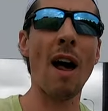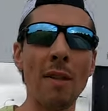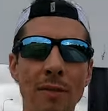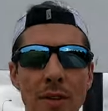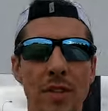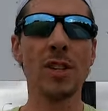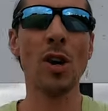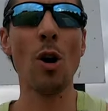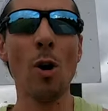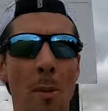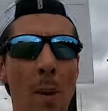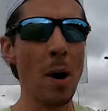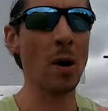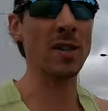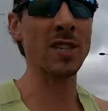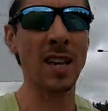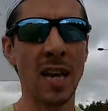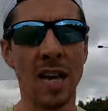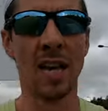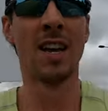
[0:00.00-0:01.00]
around the toe
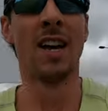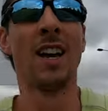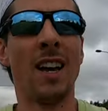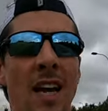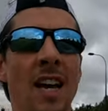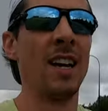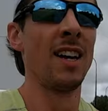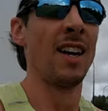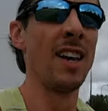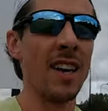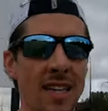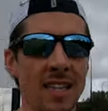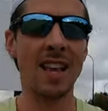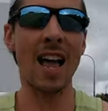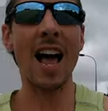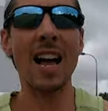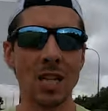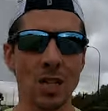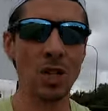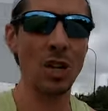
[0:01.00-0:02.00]
box
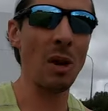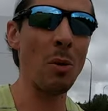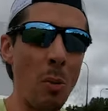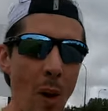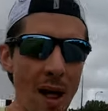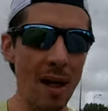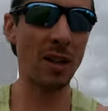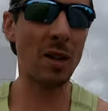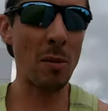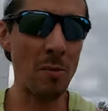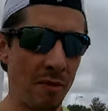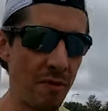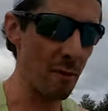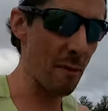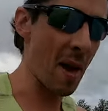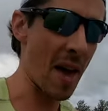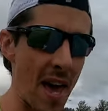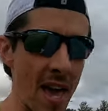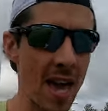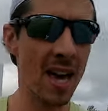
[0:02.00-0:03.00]
is actually welcome
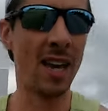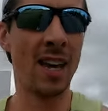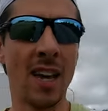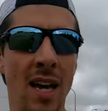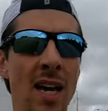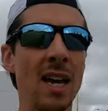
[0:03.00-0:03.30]
for me